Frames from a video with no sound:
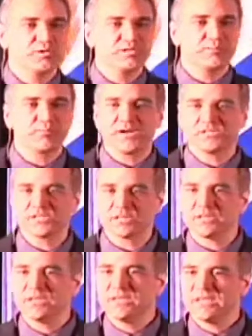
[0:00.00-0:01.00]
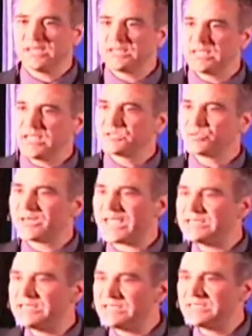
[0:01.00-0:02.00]
deficient in PEA, it has
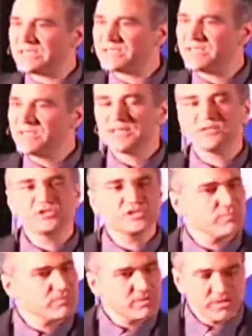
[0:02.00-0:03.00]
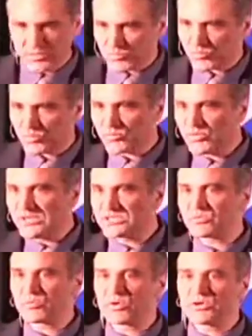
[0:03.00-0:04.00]
been associated with depression in
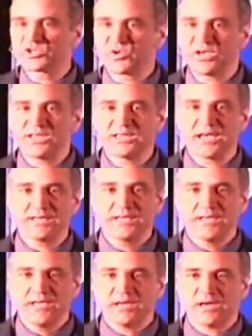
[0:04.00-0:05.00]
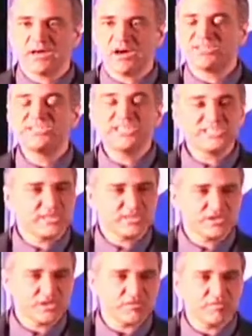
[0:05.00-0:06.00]
kids with ADD. There's some
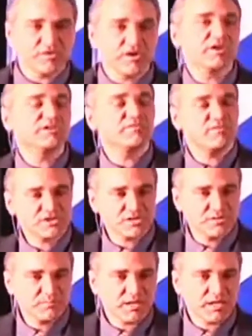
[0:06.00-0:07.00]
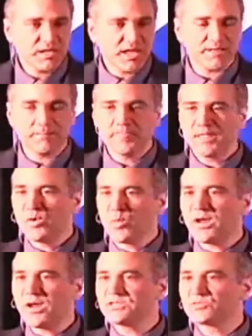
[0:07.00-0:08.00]
recent work showing that
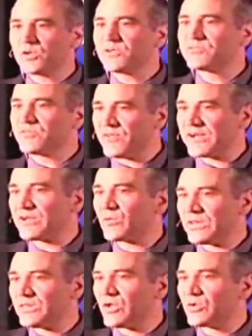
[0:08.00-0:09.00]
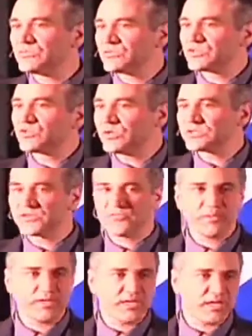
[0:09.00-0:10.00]
autistic children are deficient in PEA.
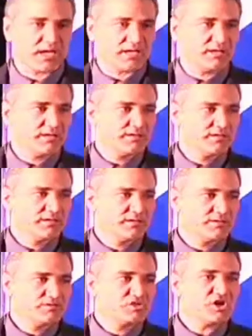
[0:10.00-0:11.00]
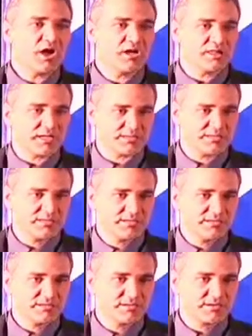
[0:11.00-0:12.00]
What is one of the very well-known
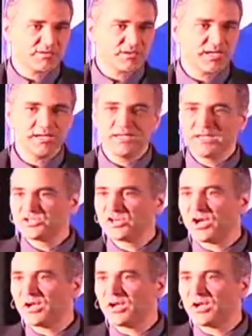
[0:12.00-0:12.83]
source of PEA?